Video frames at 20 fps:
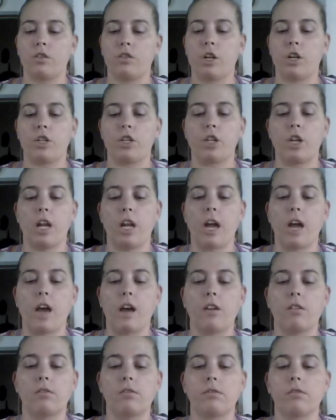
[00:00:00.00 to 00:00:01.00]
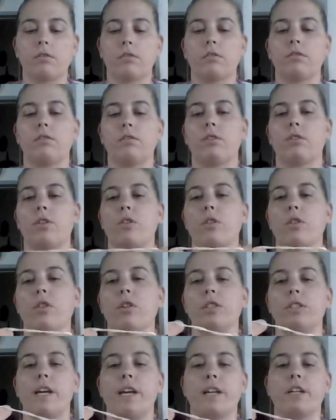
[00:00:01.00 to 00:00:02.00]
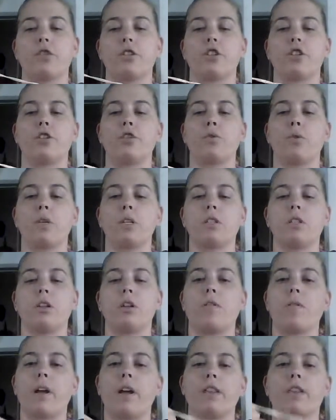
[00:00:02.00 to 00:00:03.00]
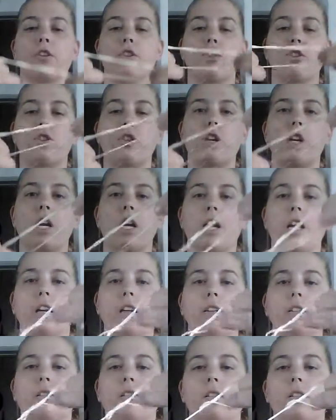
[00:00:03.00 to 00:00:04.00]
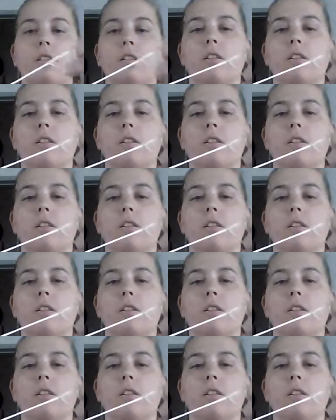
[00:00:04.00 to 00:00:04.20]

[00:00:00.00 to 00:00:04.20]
stretch it out so it looks like it's just twisted around the string.